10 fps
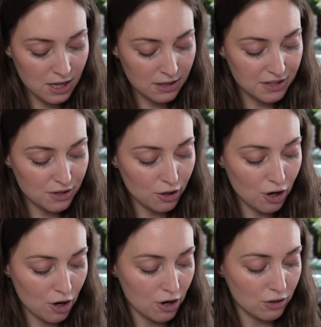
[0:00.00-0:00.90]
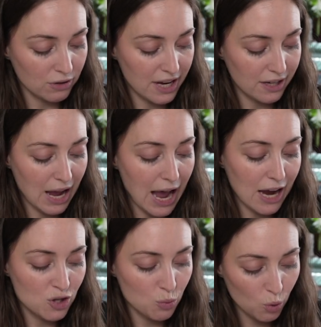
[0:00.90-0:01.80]
These are her
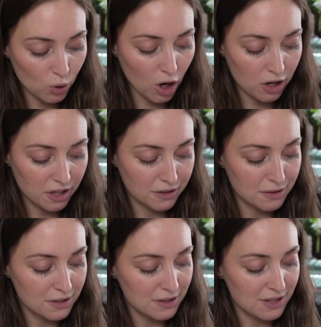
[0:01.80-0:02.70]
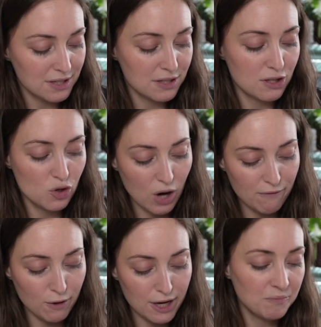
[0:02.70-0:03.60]
actual gardens. This is the
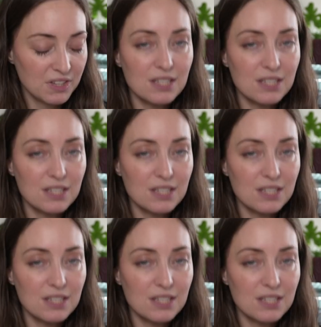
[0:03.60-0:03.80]
driveway.